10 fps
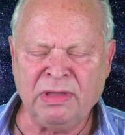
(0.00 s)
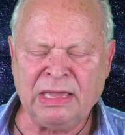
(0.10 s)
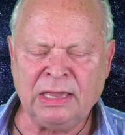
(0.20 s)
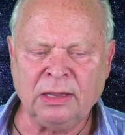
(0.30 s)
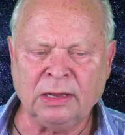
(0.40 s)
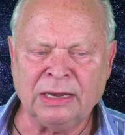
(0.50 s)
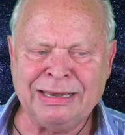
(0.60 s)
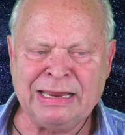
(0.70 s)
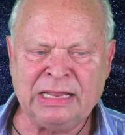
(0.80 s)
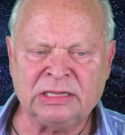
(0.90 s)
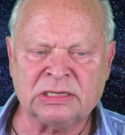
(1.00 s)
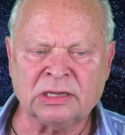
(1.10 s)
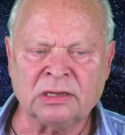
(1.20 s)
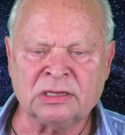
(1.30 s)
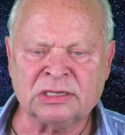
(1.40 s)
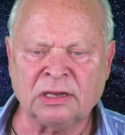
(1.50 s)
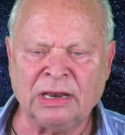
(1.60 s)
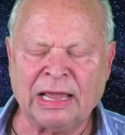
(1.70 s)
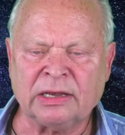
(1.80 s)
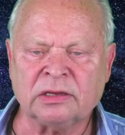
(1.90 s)
being needs
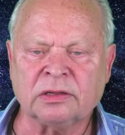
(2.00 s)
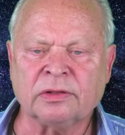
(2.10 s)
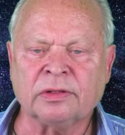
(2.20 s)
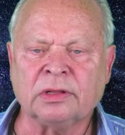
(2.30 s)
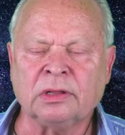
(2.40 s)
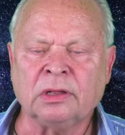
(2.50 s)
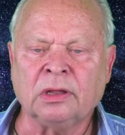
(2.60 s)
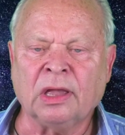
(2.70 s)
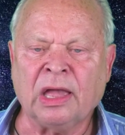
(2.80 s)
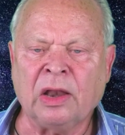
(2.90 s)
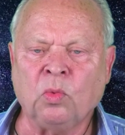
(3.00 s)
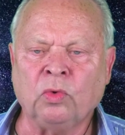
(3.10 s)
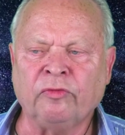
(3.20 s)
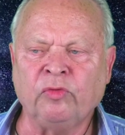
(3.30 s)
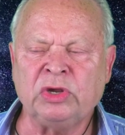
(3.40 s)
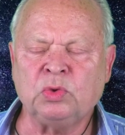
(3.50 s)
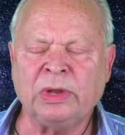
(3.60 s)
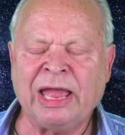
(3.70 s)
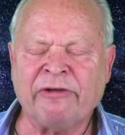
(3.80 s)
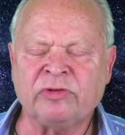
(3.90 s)
sunlight, and of which
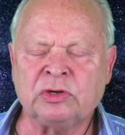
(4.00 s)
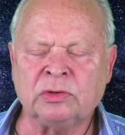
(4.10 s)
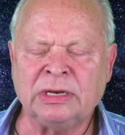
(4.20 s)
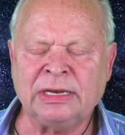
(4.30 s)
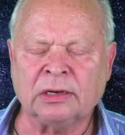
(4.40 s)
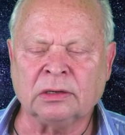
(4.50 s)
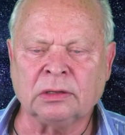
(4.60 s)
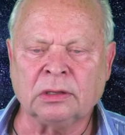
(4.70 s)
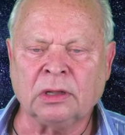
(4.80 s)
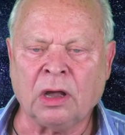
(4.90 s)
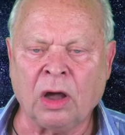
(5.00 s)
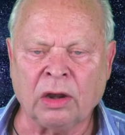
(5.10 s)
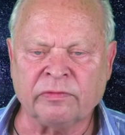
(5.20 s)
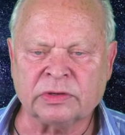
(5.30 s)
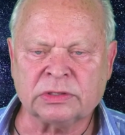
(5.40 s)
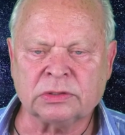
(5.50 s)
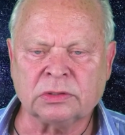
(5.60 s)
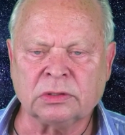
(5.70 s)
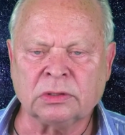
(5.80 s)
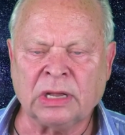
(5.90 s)
we have too little. All of us
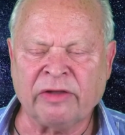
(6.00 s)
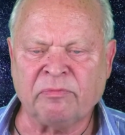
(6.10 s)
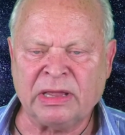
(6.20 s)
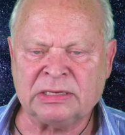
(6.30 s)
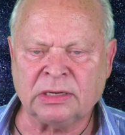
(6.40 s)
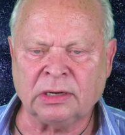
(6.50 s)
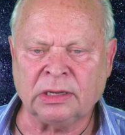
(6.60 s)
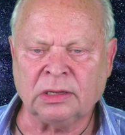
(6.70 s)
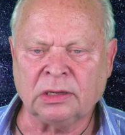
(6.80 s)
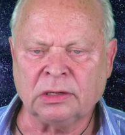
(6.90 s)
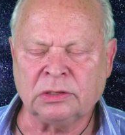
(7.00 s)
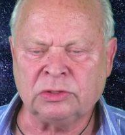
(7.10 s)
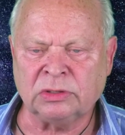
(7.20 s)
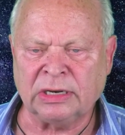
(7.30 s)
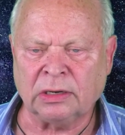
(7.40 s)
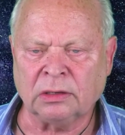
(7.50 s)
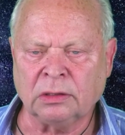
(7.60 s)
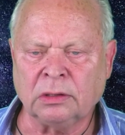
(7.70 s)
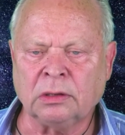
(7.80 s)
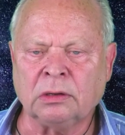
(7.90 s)
have basically too little.
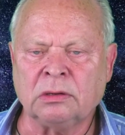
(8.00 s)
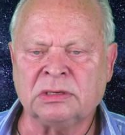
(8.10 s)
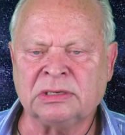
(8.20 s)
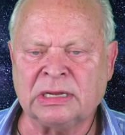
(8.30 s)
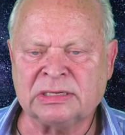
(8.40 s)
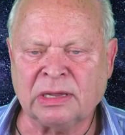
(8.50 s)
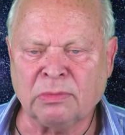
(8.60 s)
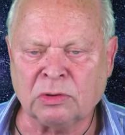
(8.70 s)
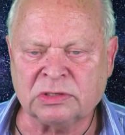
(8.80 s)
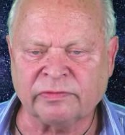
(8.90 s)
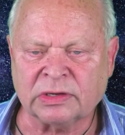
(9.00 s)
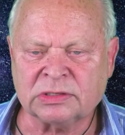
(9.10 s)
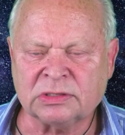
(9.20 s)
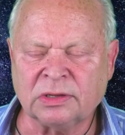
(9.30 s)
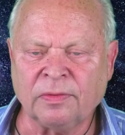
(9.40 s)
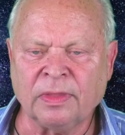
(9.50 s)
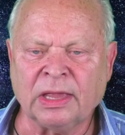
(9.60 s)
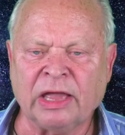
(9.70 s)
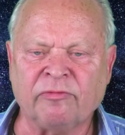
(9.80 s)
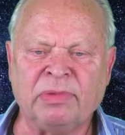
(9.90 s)
Let's say most of us
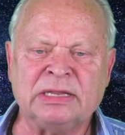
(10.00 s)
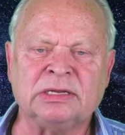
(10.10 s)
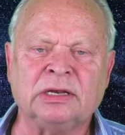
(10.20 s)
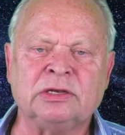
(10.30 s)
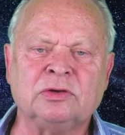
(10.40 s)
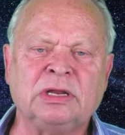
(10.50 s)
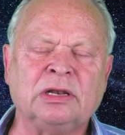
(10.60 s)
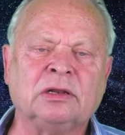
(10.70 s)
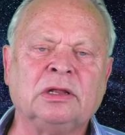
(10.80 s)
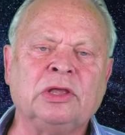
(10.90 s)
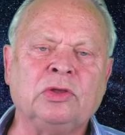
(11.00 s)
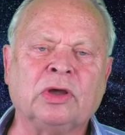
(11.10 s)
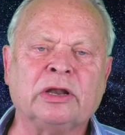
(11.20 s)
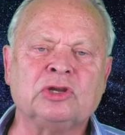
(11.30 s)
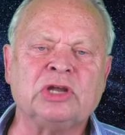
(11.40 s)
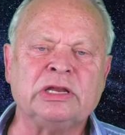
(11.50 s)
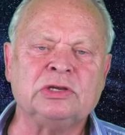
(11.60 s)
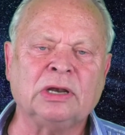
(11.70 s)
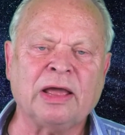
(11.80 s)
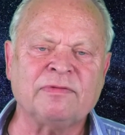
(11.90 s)
have basically too little. You got to
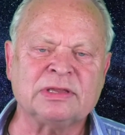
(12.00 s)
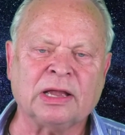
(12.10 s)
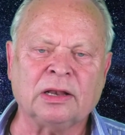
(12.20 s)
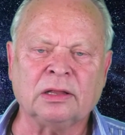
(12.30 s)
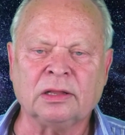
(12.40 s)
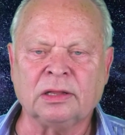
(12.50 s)
change your lifestyle.